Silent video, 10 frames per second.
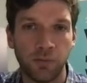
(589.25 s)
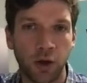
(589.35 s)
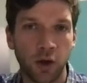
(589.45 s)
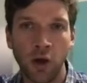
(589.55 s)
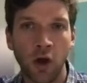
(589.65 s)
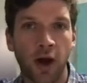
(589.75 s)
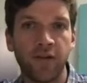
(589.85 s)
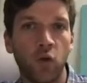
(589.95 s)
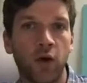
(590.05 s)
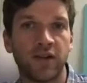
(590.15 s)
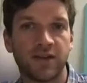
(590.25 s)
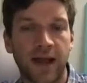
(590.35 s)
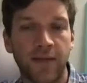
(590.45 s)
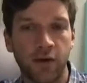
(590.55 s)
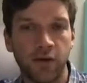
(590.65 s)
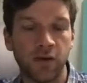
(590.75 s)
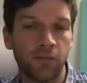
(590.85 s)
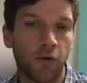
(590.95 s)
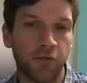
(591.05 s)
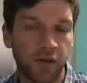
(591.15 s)
but I do understand there is
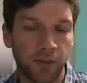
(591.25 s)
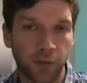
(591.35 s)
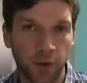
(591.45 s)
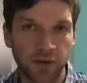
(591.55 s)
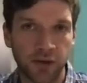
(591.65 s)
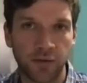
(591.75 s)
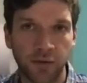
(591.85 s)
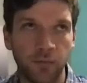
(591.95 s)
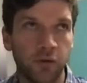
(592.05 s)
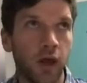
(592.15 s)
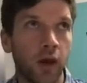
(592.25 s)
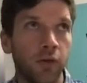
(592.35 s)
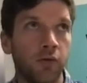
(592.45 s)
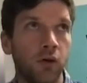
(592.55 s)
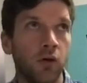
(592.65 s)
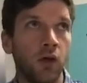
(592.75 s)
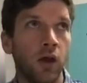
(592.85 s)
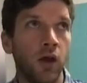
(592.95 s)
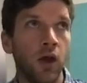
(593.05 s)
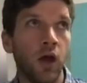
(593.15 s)
obviously a process for them to go through.
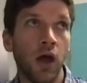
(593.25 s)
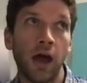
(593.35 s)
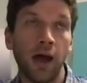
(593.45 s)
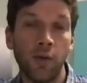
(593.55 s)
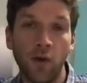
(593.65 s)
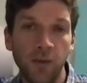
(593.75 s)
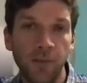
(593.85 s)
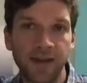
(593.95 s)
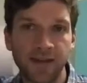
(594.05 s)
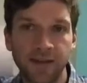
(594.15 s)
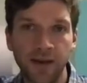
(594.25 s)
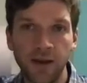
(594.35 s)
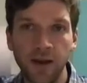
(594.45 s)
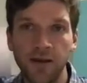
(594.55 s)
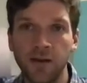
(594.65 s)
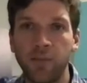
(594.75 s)
Would it be extended?